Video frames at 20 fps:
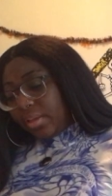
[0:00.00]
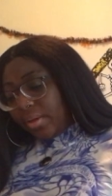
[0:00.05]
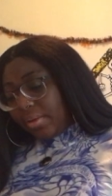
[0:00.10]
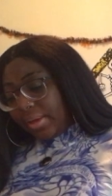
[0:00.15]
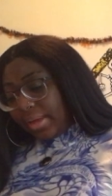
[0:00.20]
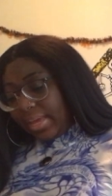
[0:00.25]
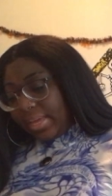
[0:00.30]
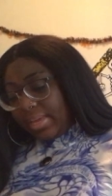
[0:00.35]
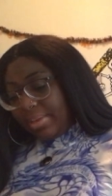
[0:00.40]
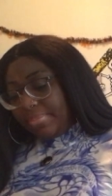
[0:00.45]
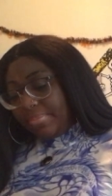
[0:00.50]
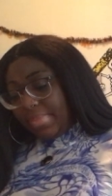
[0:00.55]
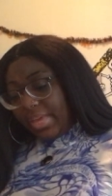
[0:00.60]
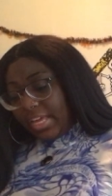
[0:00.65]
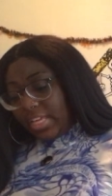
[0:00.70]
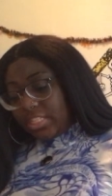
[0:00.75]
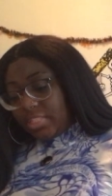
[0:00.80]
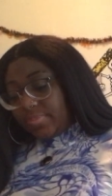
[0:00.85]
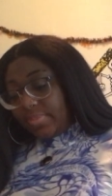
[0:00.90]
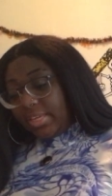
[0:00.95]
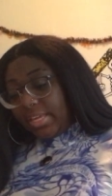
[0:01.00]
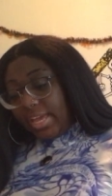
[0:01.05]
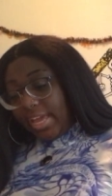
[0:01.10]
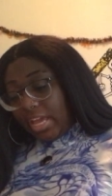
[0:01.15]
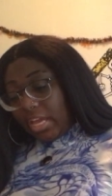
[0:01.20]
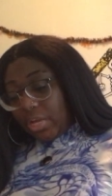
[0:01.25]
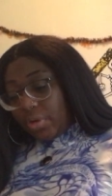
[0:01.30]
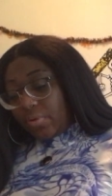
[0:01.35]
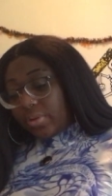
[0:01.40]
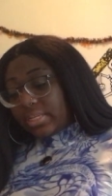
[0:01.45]
Okay, it makes me
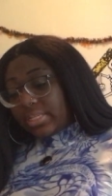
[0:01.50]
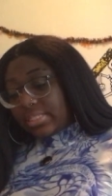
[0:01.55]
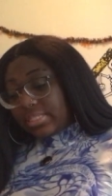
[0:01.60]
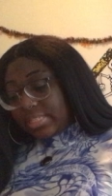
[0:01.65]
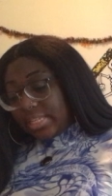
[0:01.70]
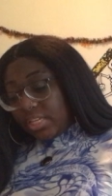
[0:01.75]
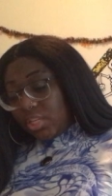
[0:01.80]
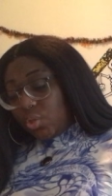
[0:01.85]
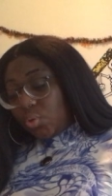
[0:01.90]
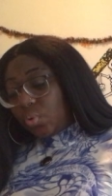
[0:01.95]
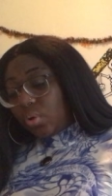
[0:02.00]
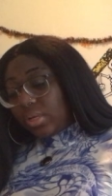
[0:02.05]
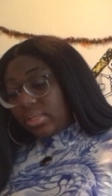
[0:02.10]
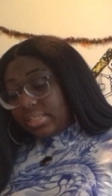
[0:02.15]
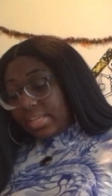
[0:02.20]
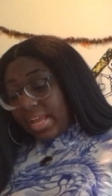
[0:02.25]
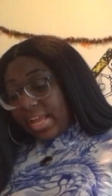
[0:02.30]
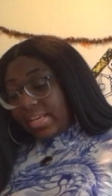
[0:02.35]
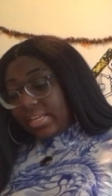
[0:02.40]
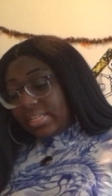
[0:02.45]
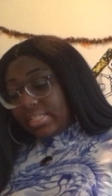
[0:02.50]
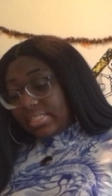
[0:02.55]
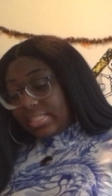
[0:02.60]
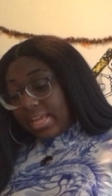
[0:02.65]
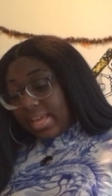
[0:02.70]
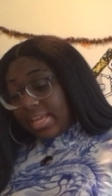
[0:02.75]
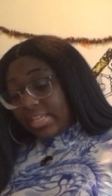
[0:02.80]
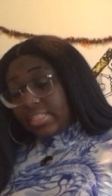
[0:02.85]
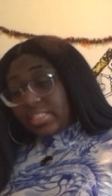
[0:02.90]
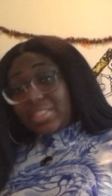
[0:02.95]
angry to see you on dating
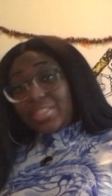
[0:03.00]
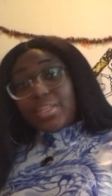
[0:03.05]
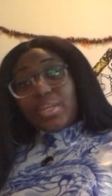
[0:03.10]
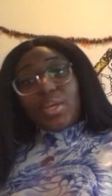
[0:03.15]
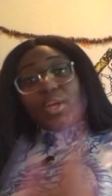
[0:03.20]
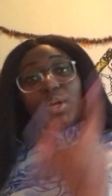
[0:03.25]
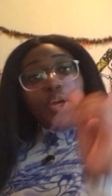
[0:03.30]
sites.